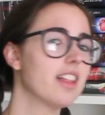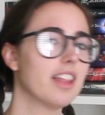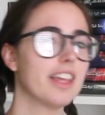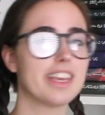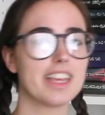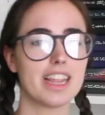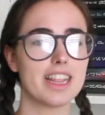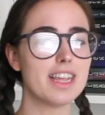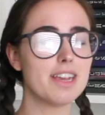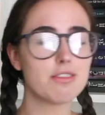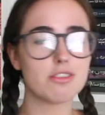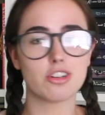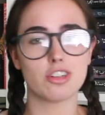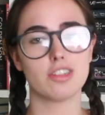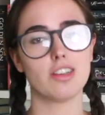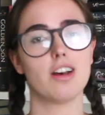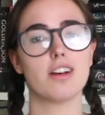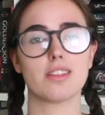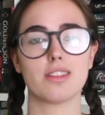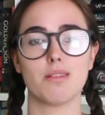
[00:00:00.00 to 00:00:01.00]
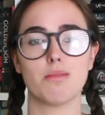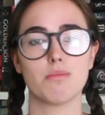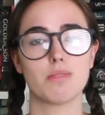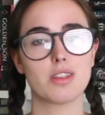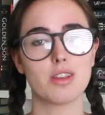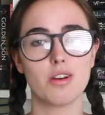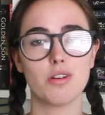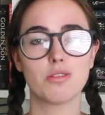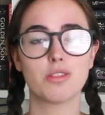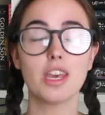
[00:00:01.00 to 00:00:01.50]
Like they were just awesome.
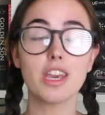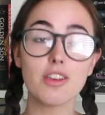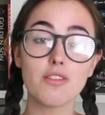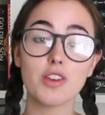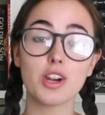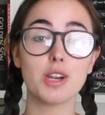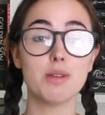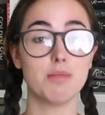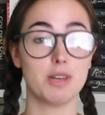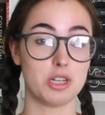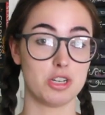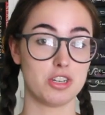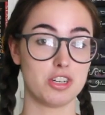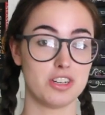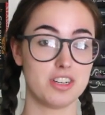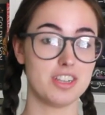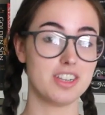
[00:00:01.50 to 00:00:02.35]
So thank you very much.